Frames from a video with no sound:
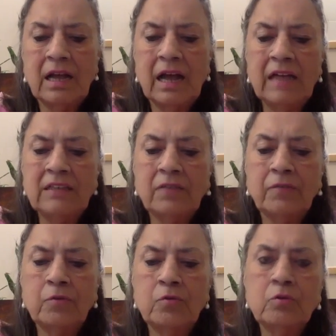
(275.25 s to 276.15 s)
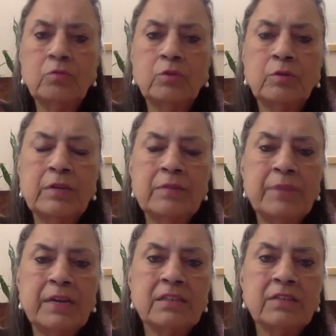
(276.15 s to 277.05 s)
and the food would be
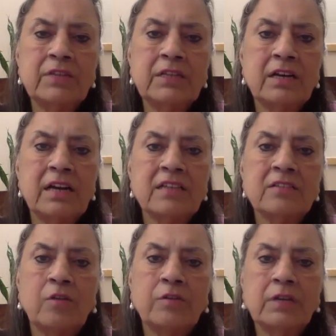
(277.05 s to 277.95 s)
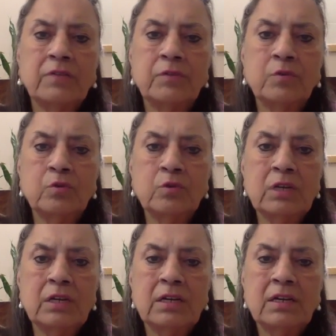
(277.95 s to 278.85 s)
mixed with the rest of the food
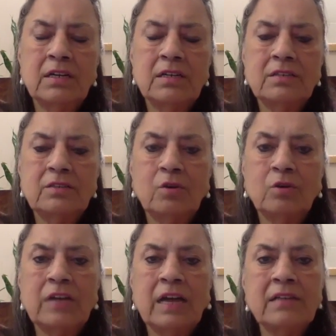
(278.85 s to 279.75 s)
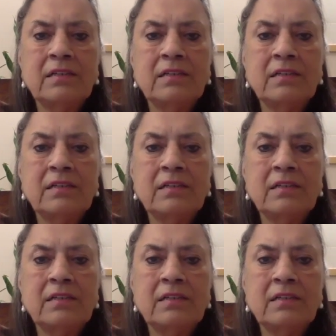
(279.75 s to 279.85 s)
so that